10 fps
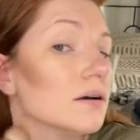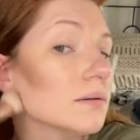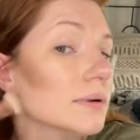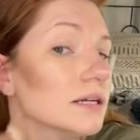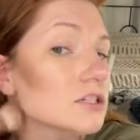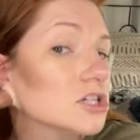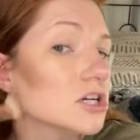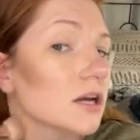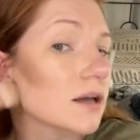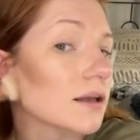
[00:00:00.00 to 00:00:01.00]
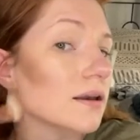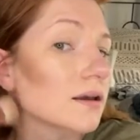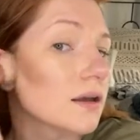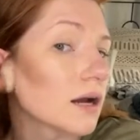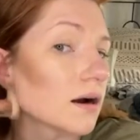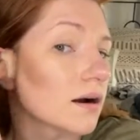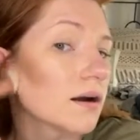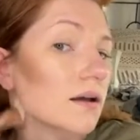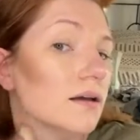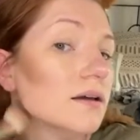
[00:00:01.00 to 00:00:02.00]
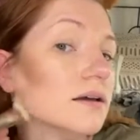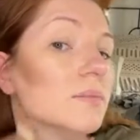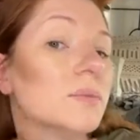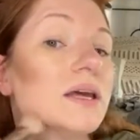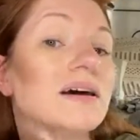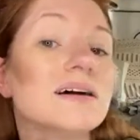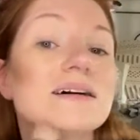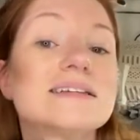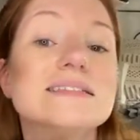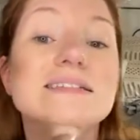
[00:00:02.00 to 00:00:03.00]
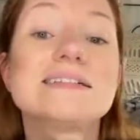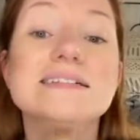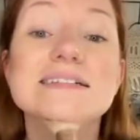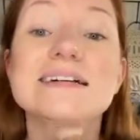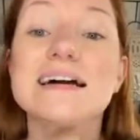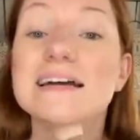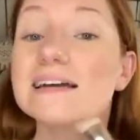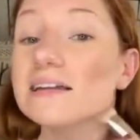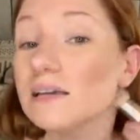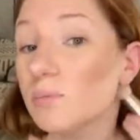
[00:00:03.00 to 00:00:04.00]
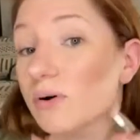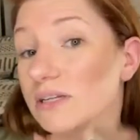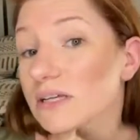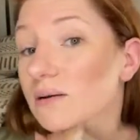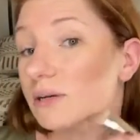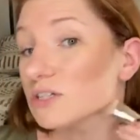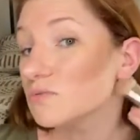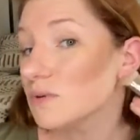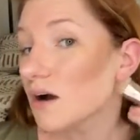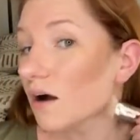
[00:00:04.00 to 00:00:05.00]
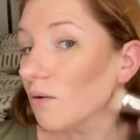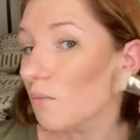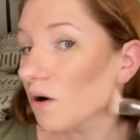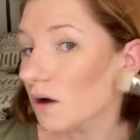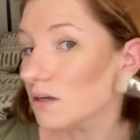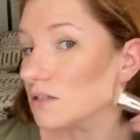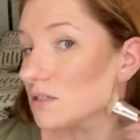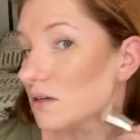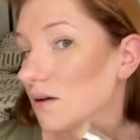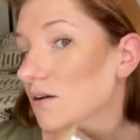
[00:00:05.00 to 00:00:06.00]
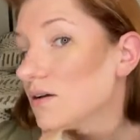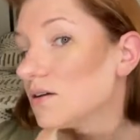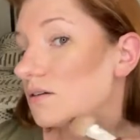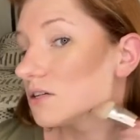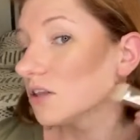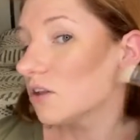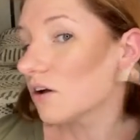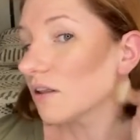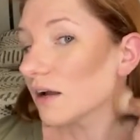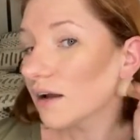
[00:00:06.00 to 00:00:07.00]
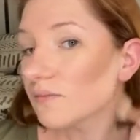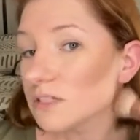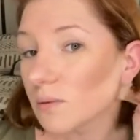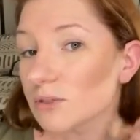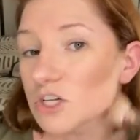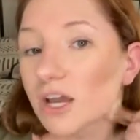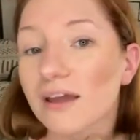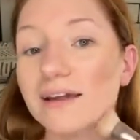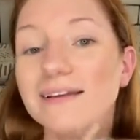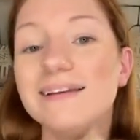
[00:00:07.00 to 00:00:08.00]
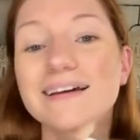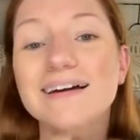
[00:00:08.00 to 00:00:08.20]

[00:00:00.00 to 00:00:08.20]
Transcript: under my chin here because at any point in time, I do not want to look like I have a double chin.